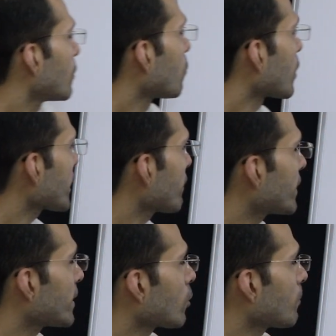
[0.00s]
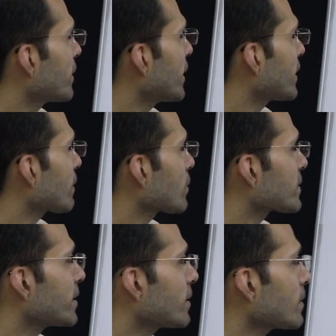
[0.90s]
Whatever denominator was
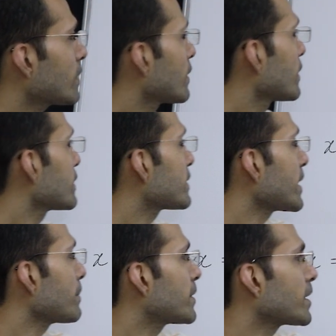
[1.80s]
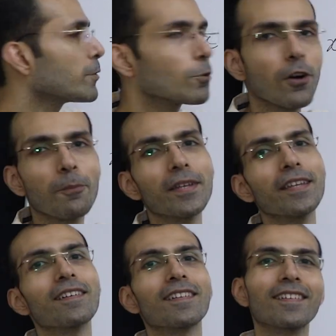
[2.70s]
here, same thing you copy
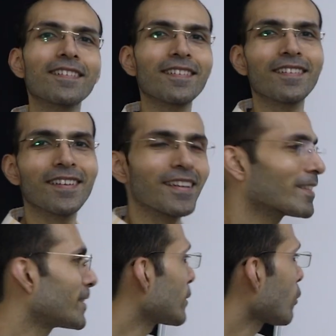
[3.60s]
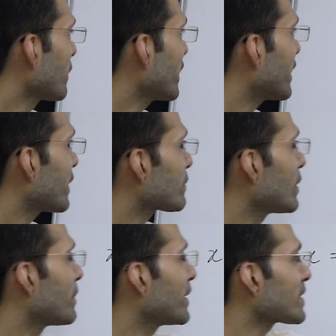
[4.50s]
here. The denominators
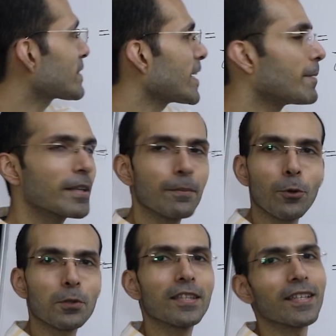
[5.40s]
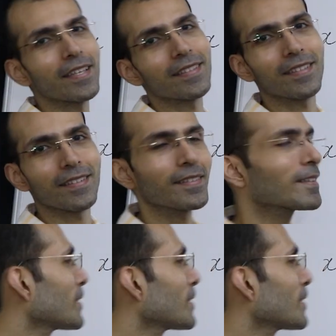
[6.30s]
will be the same in both the cases.